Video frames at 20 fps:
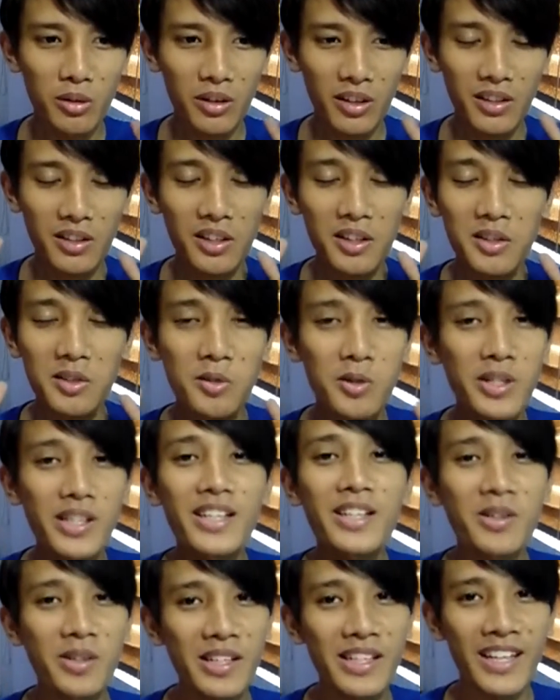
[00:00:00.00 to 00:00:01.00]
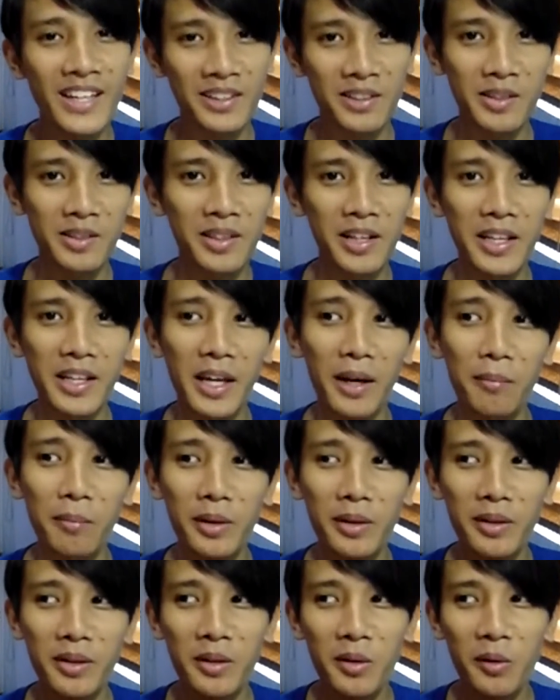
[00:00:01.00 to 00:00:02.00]
it's really, really entertaining.
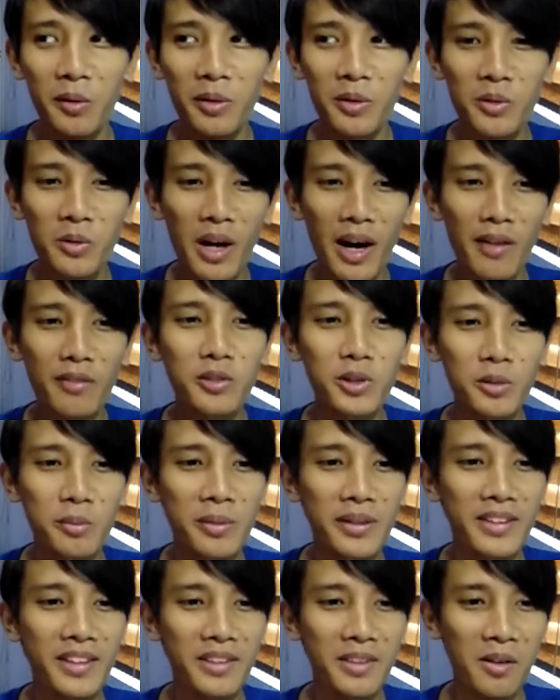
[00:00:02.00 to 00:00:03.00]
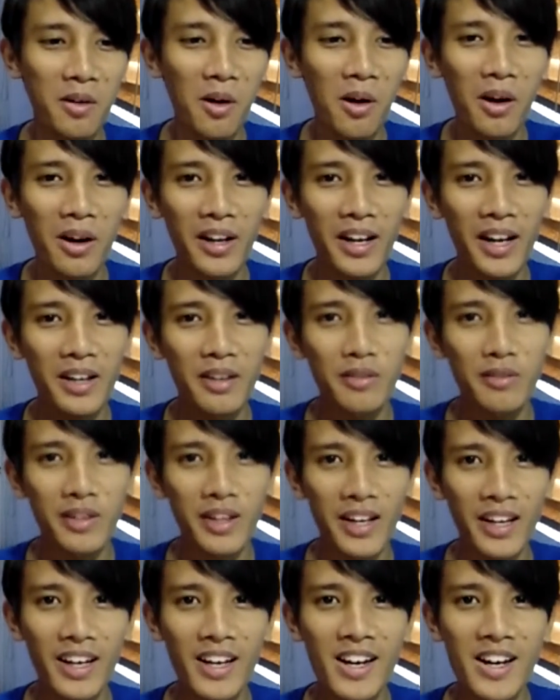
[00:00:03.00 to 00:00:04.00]
But, you know, you have to admit that there are kind of
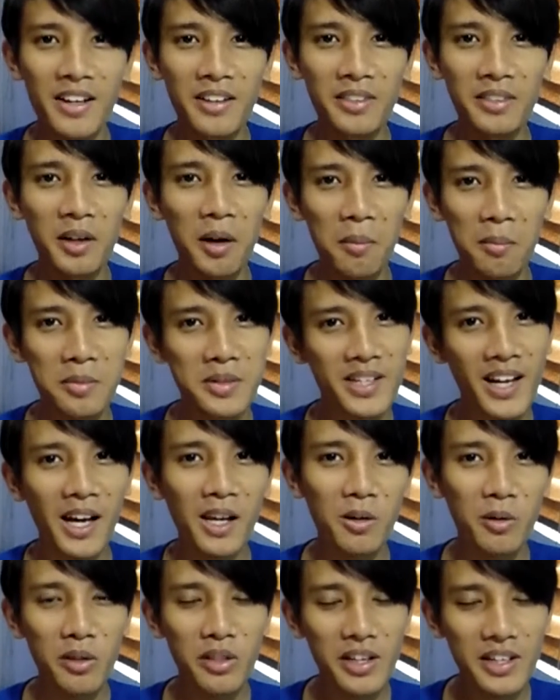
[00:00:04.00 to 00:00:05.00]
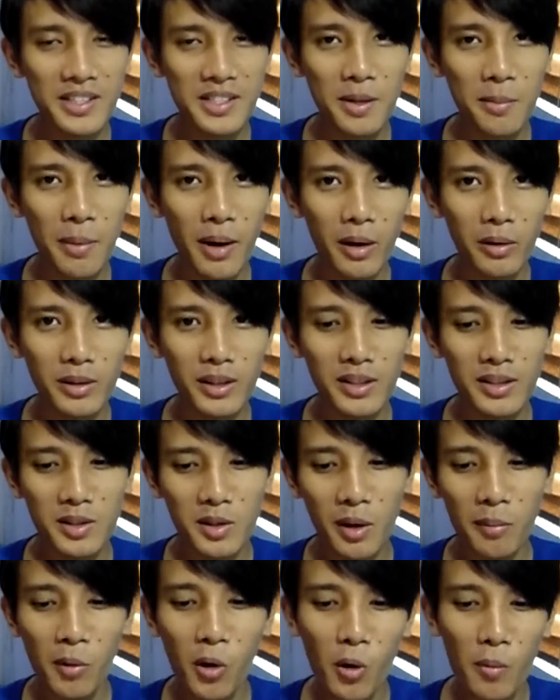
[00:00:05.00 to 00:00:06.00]
like dumb, shallow things about
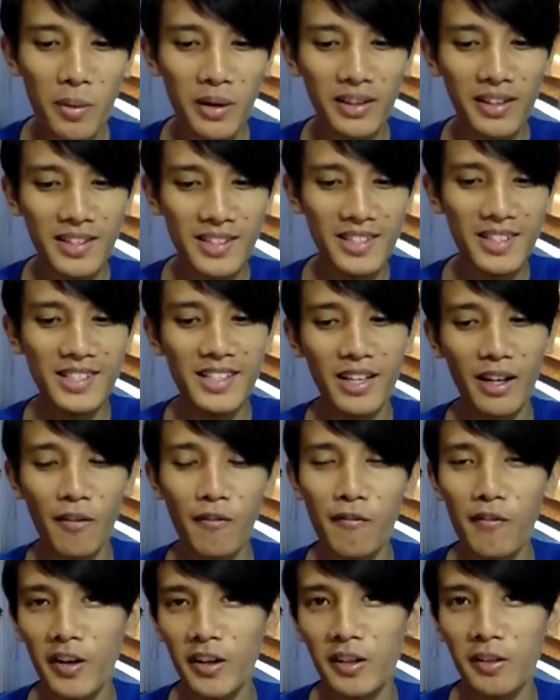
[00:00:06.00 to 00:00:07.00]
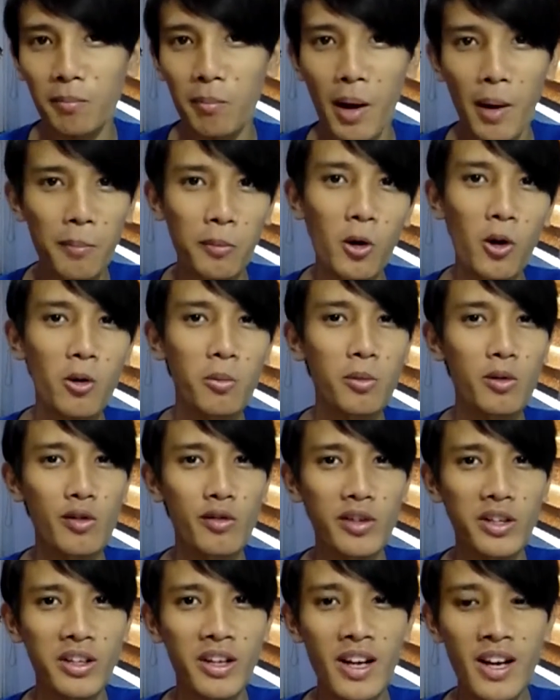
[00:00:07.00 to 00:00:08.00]
it. So I'm hoping this is just like a fun popcorn
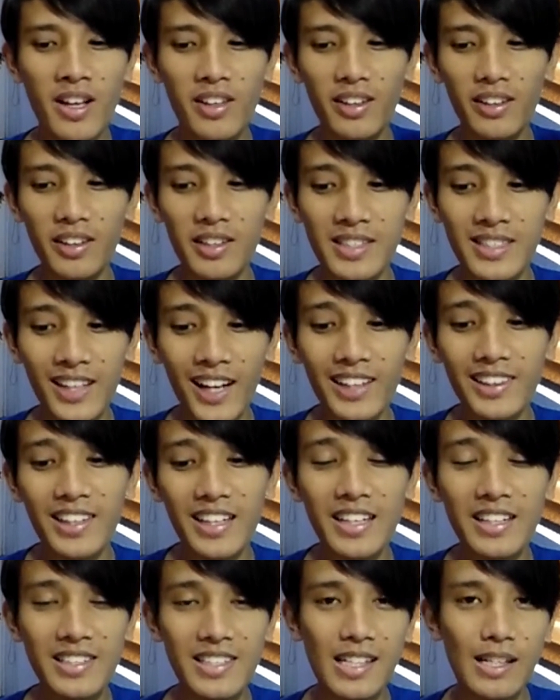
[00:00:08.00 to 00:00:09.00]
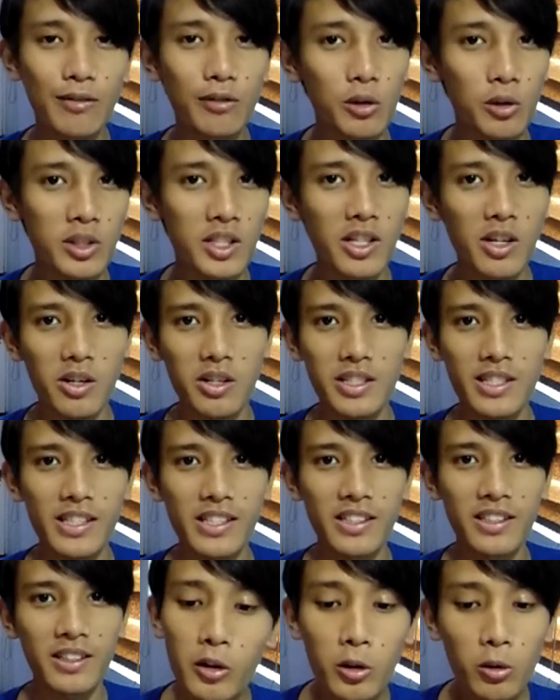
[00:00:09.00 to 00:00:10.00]
movie that does not take itself too
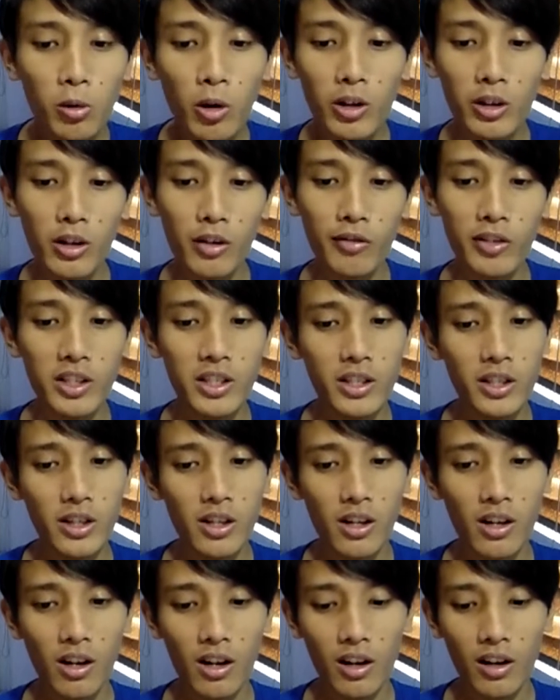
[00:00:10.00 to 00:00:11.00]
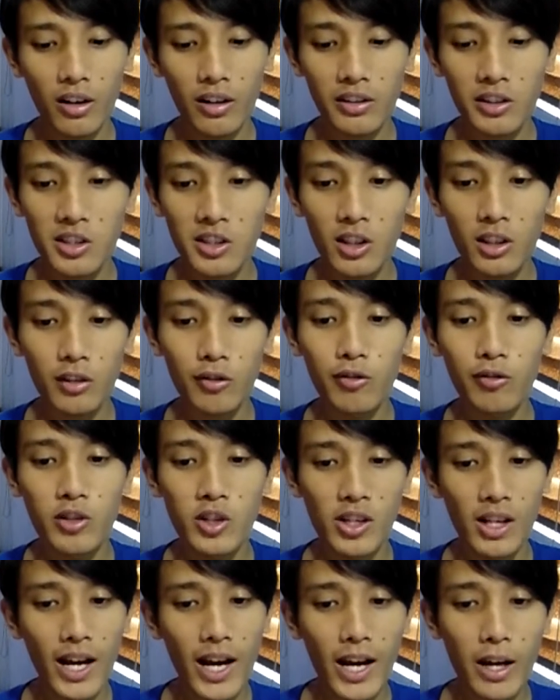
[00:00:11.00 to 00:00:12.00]
seriously. Third quarter of the year, the start of
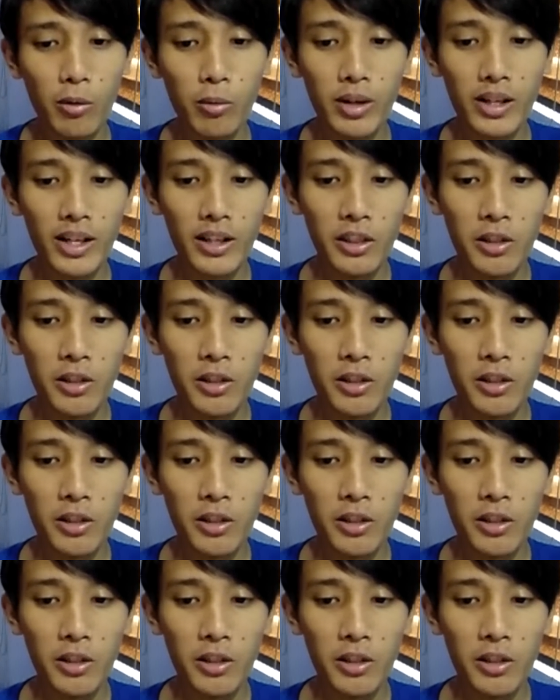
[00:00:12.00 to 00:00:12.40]
July, we